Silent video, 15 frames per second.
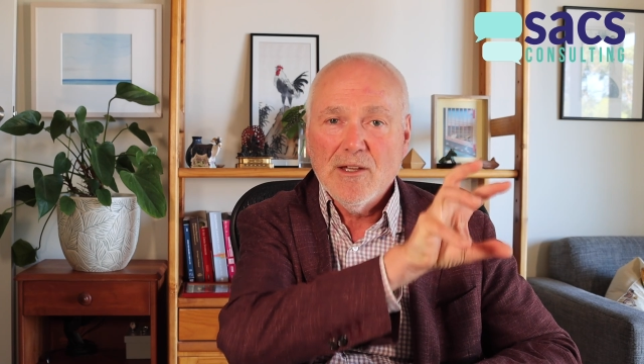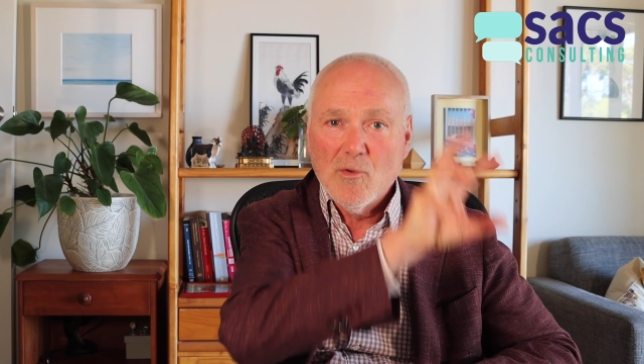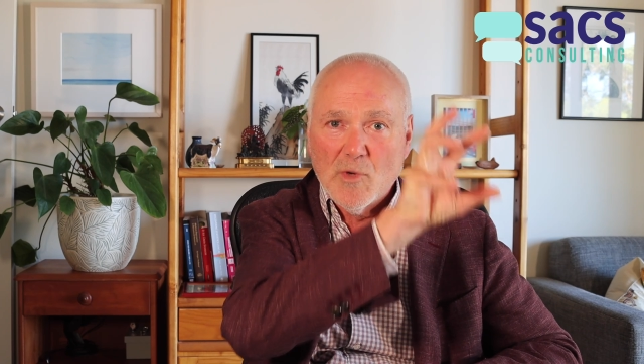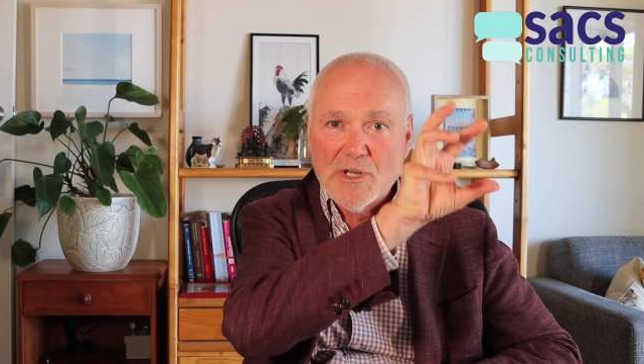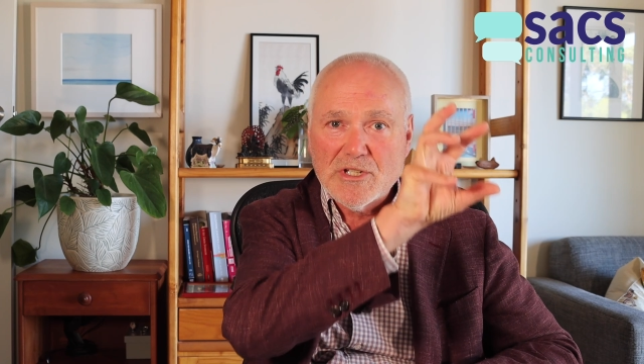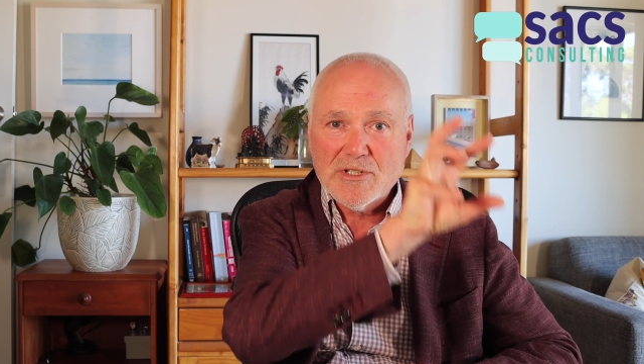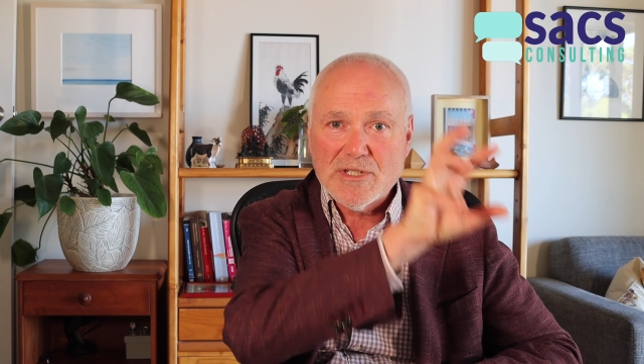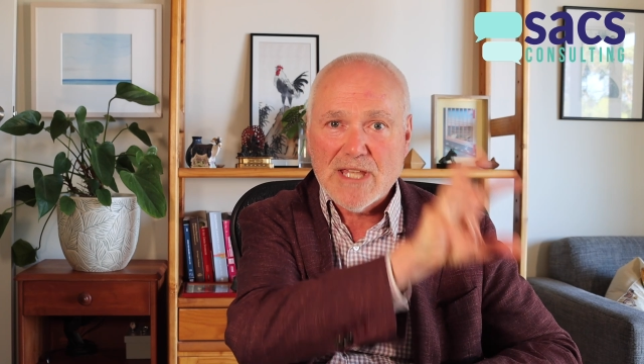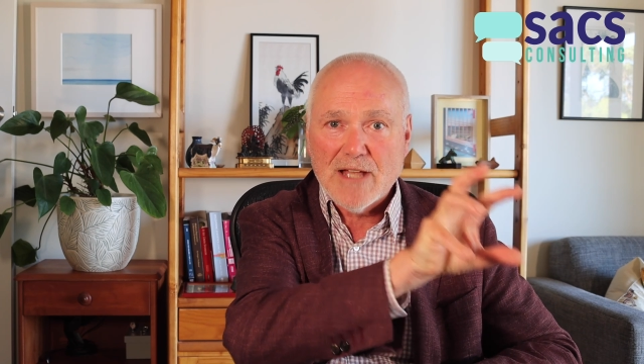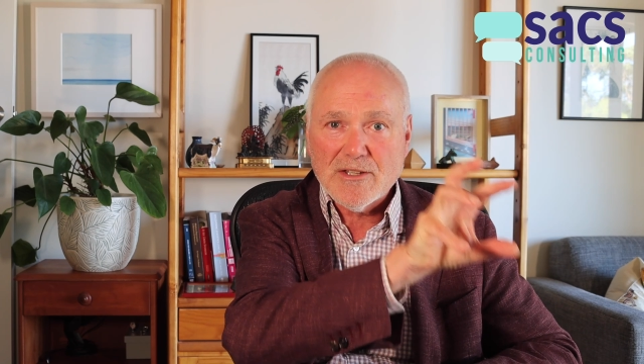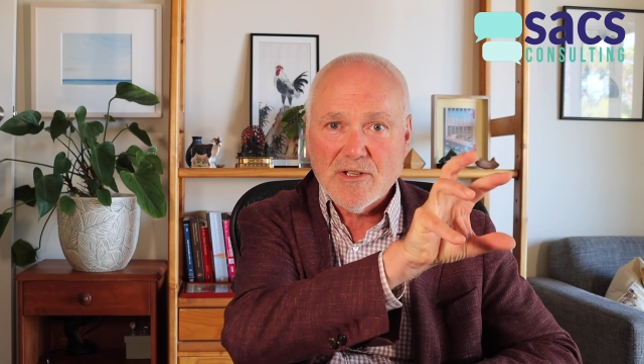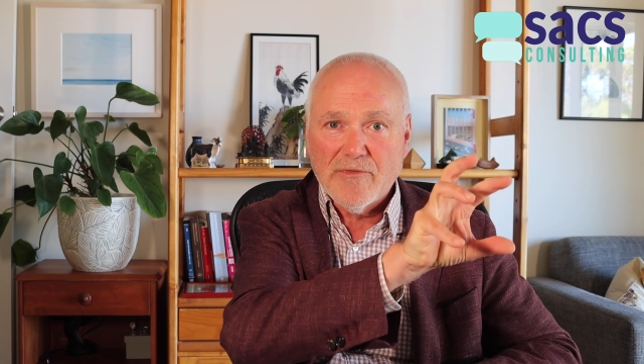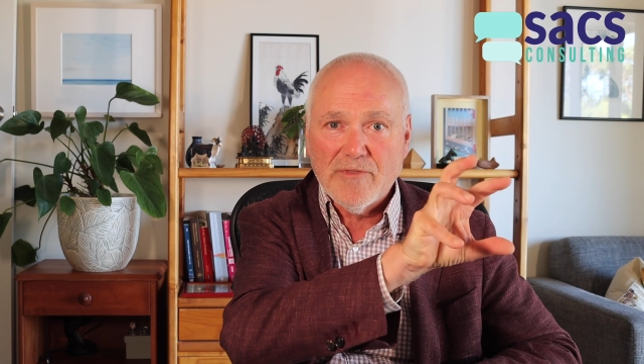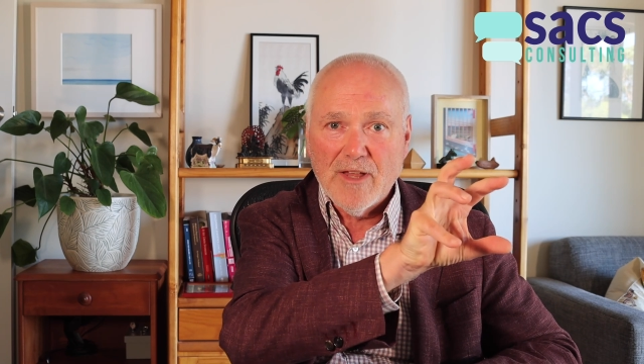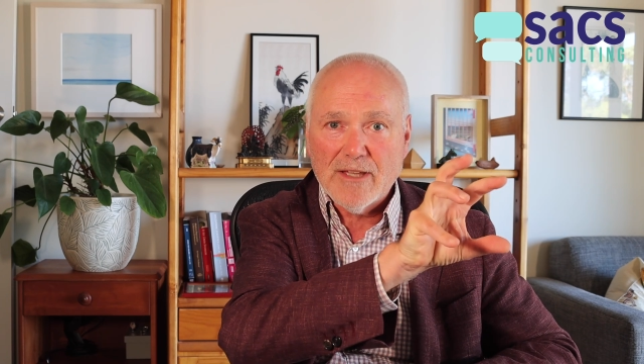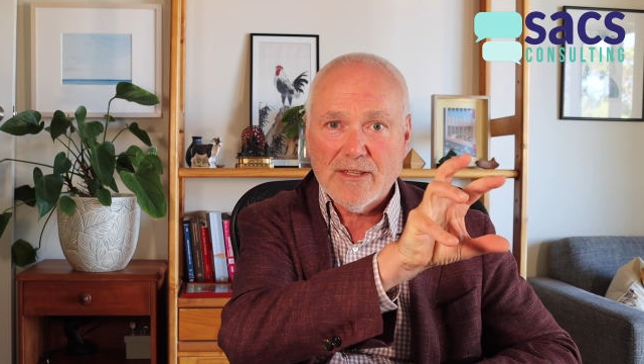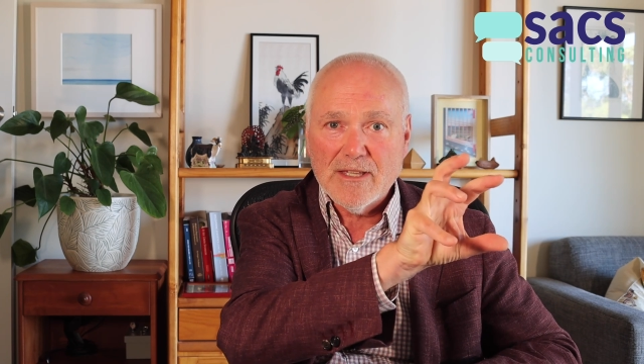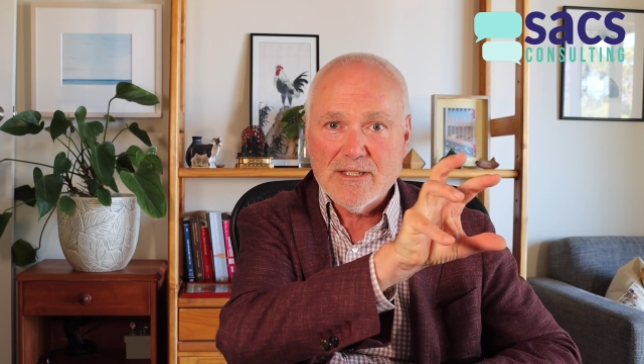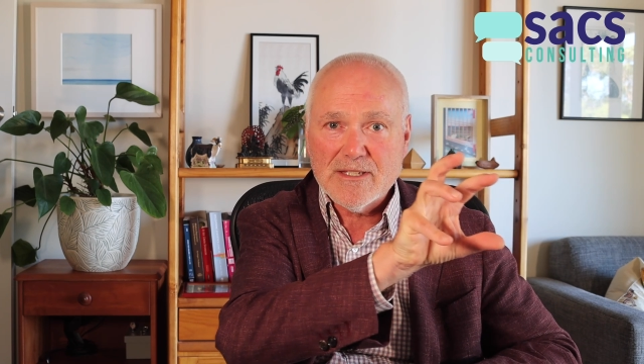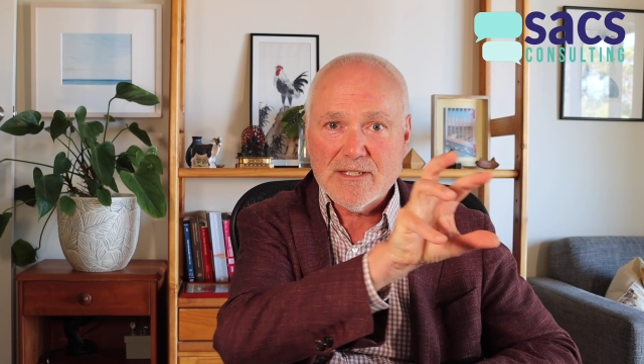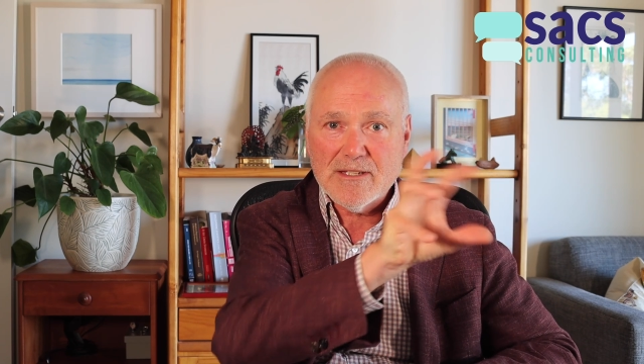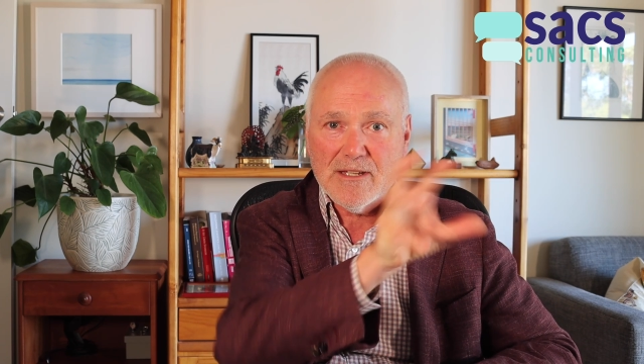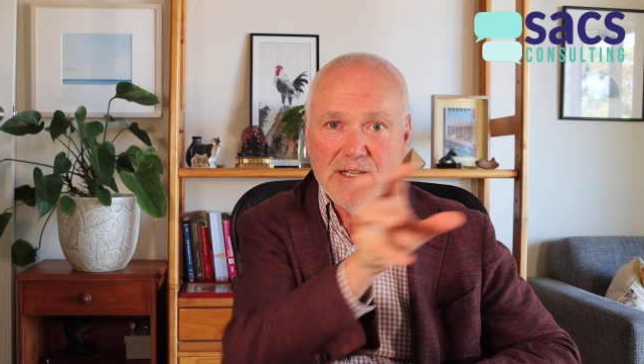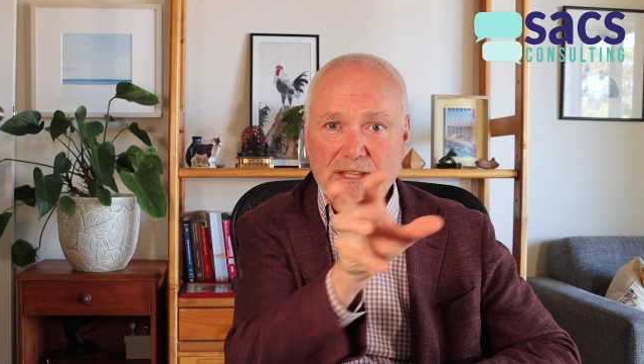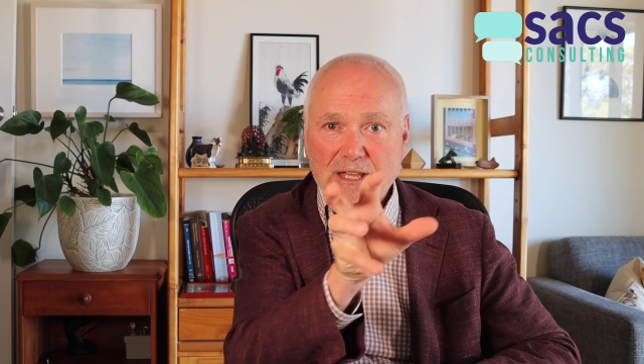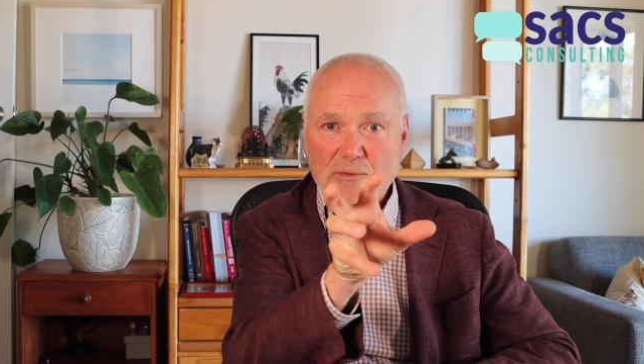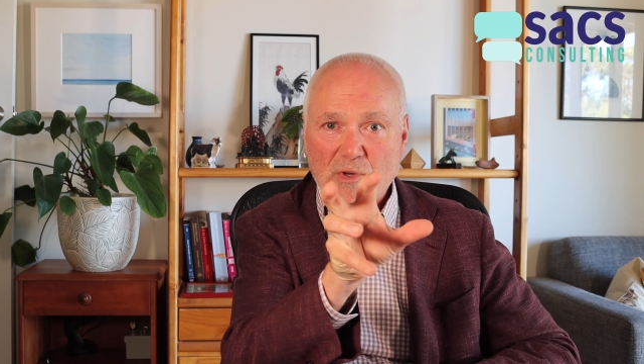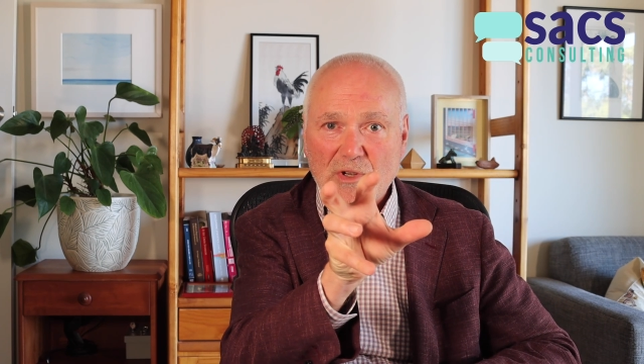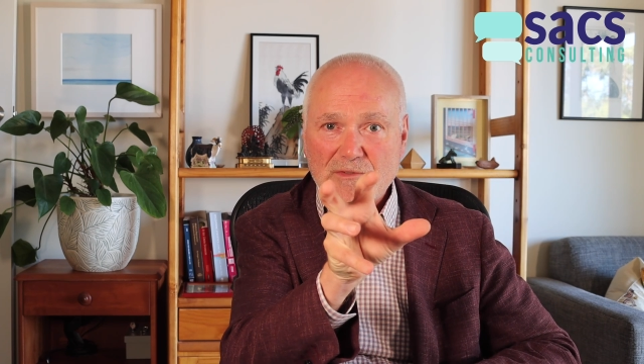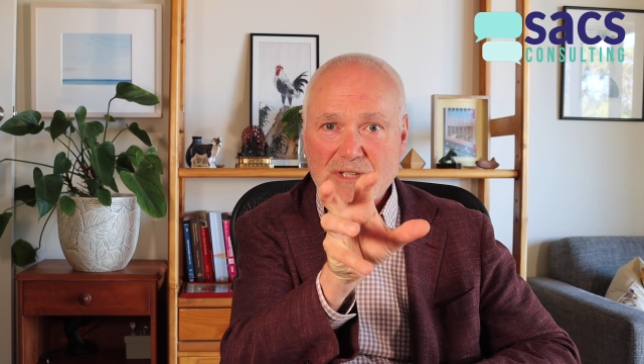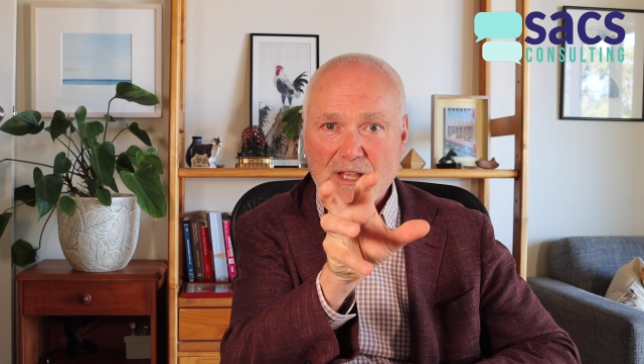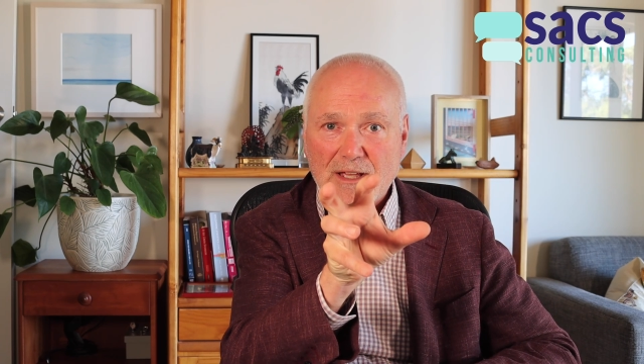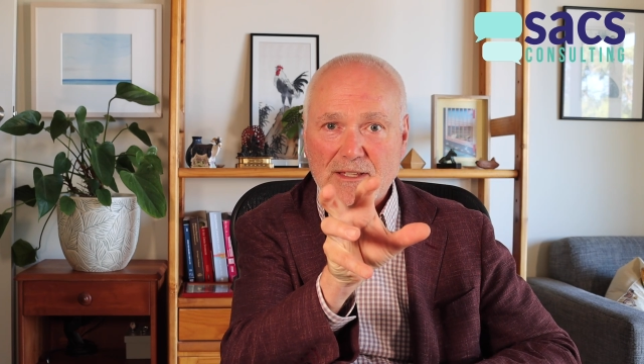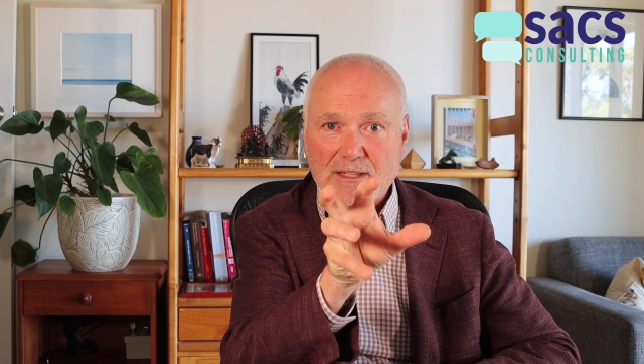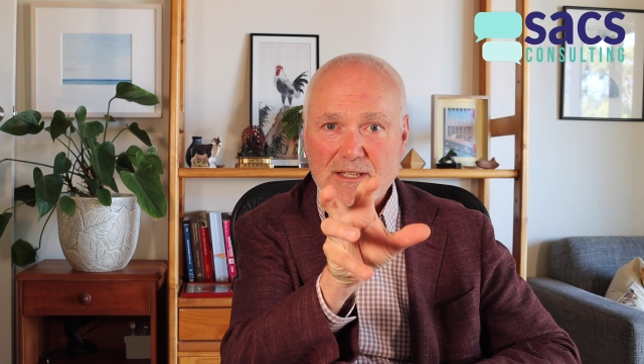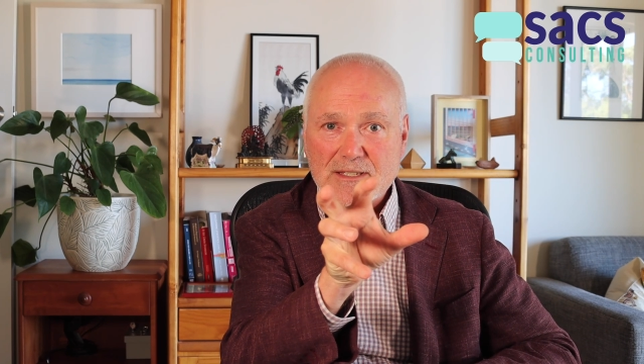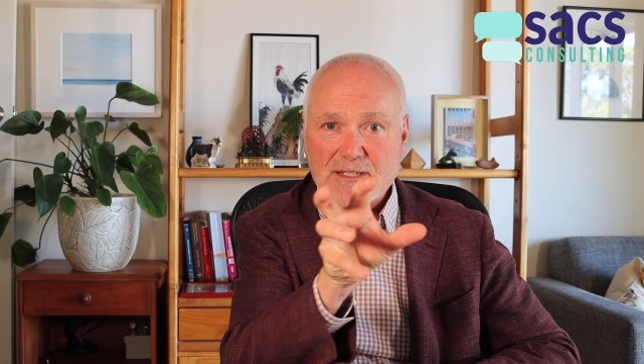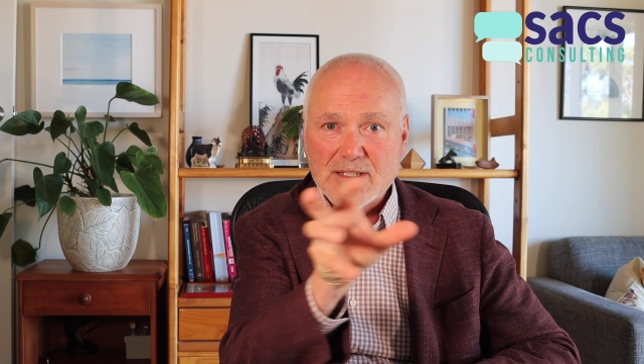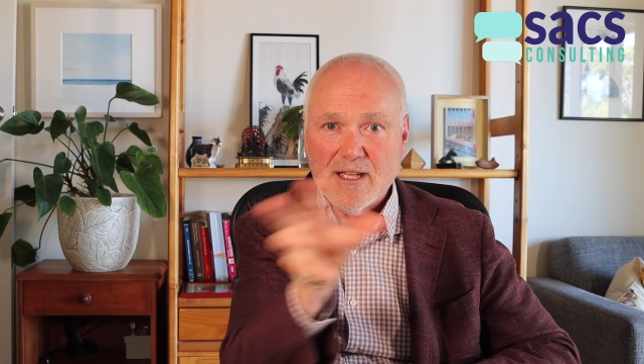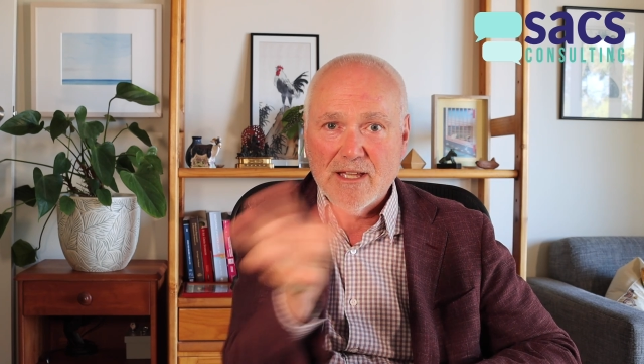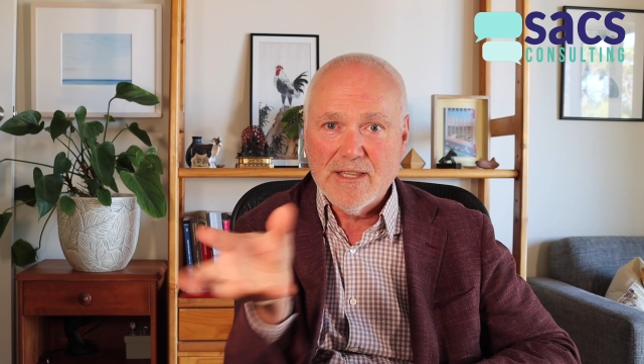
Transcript: which starts off like this and then moves like this